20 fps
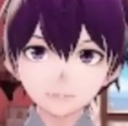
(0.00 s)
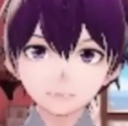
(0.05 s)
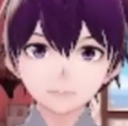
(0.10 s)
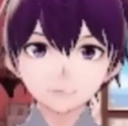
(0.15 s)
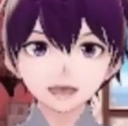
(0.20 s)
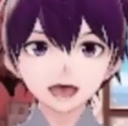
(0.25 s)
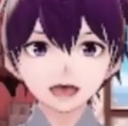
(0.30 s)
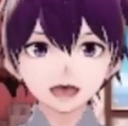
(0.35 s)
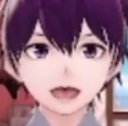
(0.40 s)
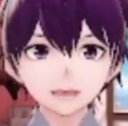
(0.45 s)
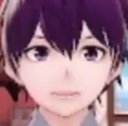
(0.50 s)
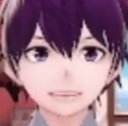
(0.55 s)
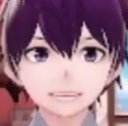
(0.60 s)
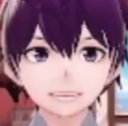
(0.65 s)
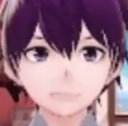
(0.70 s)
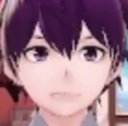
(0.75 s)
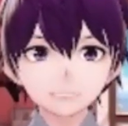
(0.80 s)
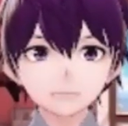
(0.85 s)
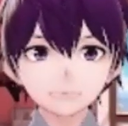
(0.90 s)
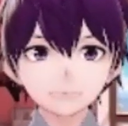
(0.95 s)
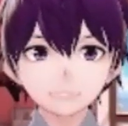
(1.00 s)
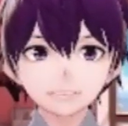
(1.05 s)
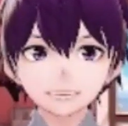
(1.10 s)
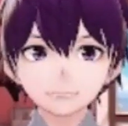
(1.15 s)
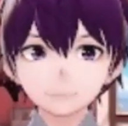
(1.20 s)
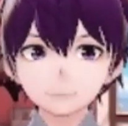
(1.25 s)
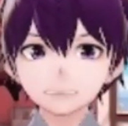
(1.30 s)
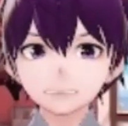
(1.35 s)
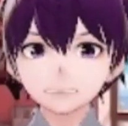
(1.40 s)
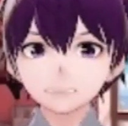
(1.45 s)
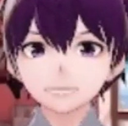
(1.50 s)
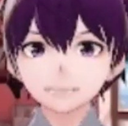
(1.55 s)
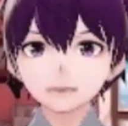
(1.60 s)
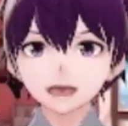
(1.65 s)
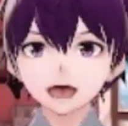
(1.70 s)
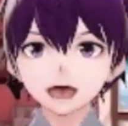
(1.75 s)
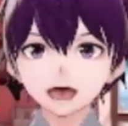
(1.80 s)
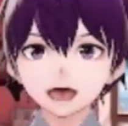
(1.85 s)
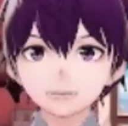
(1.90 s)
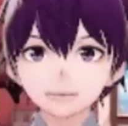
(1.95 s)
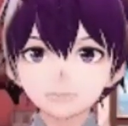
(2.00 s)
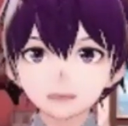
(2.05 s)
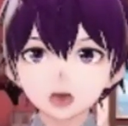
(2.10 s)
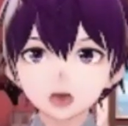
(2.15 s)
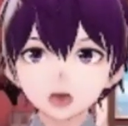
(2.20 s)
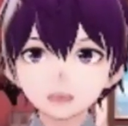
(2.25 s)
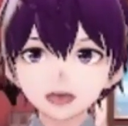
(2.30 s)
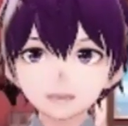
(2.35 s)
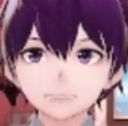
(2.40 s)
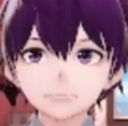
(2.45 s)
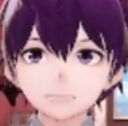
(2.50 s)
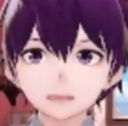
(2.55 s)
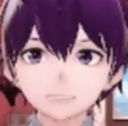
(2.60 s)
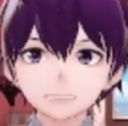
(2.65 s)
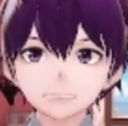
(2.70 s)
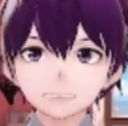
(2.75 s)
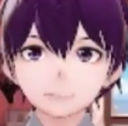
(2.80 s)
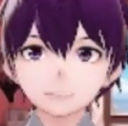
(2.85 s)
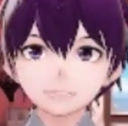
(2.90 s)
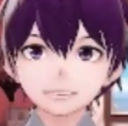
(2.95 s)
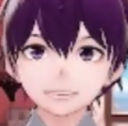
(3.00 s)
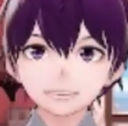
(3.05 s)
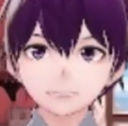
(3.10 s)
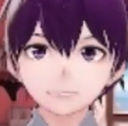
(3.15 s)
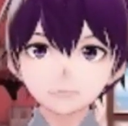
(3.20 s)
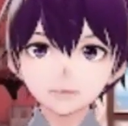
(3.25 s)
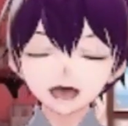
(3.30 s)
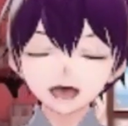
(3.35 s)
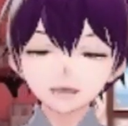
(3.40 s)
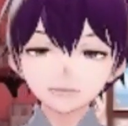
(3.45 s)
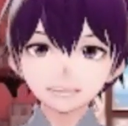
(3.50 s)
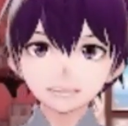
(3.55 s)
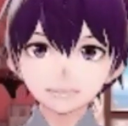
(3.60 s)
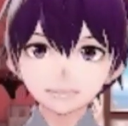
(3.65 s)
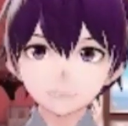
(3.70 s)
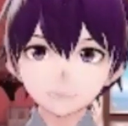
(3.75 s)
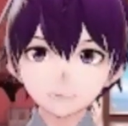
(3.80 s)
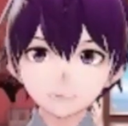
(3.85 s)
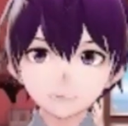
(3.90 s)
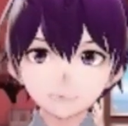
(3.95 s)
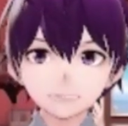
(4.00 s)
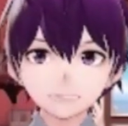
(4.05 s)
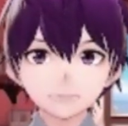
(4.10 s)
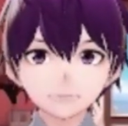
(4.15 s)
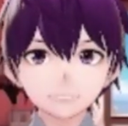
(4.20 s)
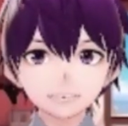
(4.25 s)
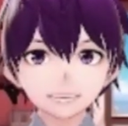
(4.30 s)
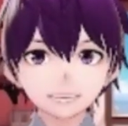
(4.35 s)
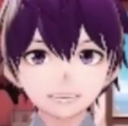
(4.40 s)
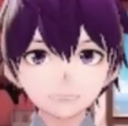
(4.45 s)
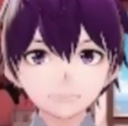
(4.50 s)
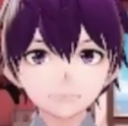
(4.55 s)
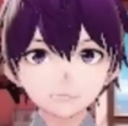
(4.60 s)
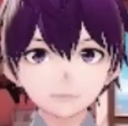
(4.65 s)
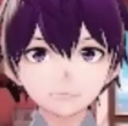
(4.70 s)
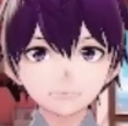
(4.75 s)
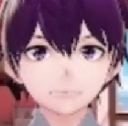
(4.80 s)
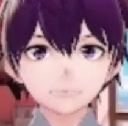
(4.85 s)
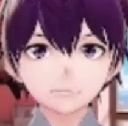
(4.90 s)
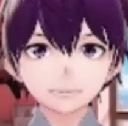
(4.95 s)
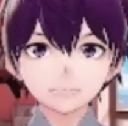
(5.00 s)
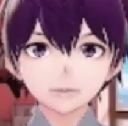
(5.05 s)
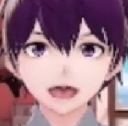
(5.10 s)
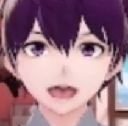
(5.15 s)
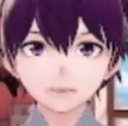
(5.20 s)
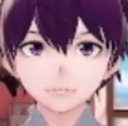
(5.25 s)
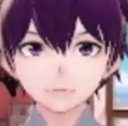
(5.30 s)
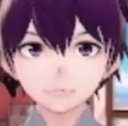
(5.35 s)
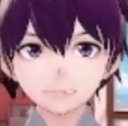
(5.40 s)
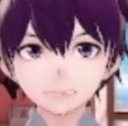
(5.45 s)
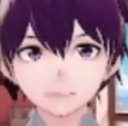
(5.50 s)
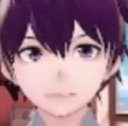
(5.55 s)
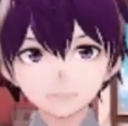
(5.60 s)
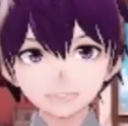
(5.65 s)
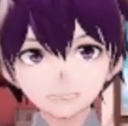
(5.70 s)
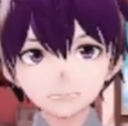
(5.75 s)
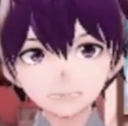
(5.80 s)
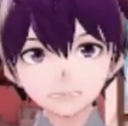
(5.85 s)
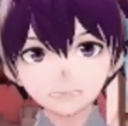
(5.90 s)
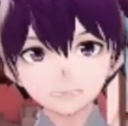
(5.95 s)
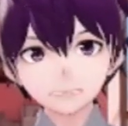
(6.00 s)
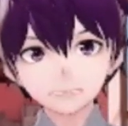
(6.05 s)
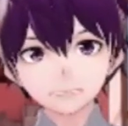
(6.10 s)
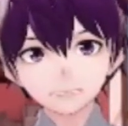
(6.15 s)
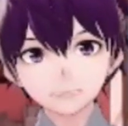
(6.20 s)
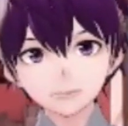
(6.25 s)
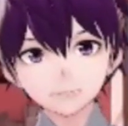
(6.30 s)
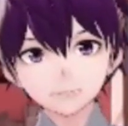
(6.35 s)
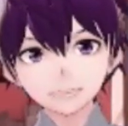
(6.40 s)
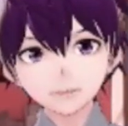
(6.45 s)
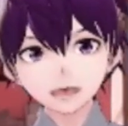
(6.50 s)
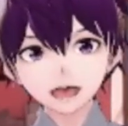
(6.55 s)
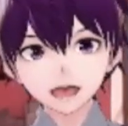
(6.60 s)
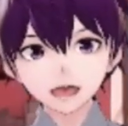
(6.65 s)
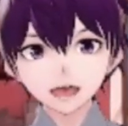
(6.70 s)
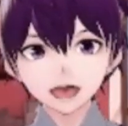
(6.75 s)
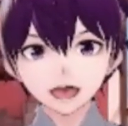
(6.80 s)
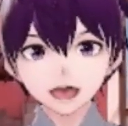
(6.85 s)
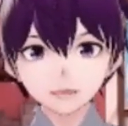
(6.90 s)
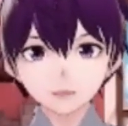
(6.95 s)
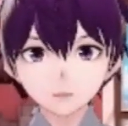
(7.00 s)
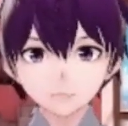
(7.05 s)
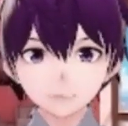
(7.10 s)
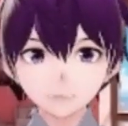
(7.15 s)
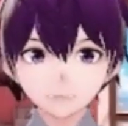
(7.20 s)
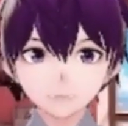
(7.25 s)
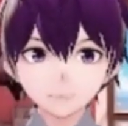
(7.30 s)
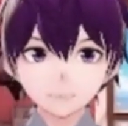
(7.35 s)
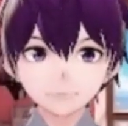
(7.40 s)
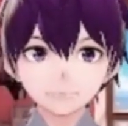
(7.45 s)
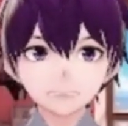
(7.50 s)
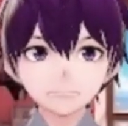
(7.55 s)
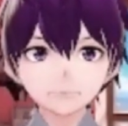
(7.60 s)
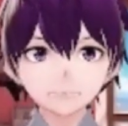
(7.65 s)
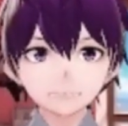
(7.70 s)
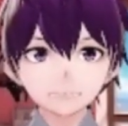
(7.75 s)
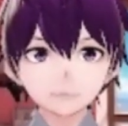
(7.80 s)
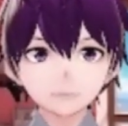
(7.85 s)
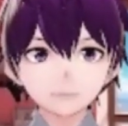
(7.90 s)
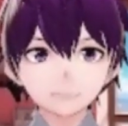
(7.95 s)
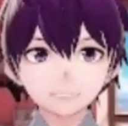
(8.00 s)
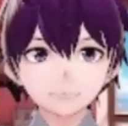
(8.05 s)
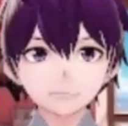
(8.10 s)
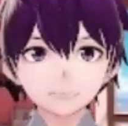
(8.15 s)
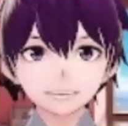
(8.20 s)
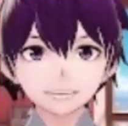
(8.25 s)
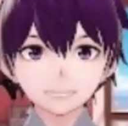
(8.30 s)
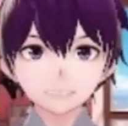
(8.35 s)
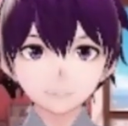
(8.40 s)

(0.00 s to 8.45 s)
at 10 PM in the summer, or in winter, Menorca is the first Spanish place that it sets the sun around 6 PM.